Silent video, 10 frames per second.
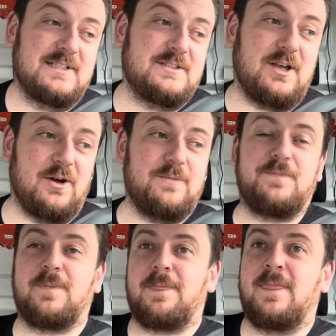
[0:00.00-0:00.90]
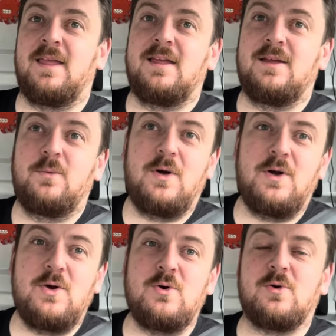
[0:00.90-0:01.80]
So,
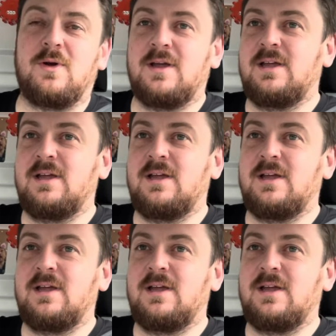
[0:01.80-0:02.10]
woohoo!